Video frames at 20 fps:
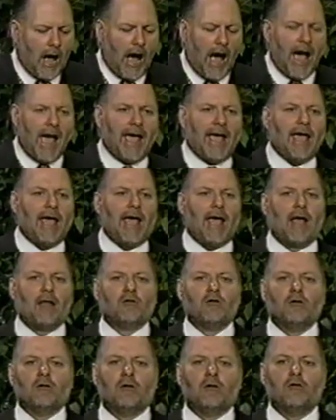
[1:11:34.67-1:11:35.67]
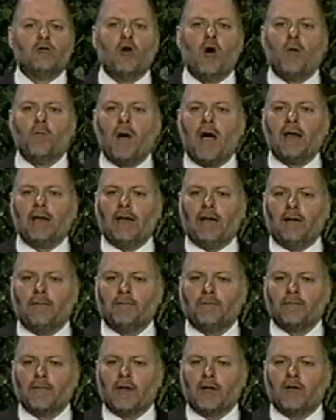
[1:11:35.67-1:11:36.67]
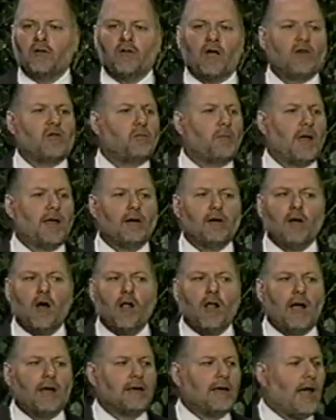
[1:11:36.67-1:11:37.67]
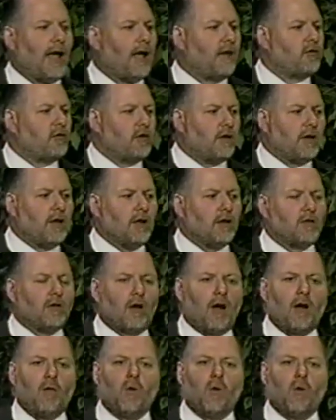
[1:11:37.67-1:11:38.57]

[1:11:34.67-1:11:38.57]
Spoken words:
I had no money because I spent it all on gas to get there.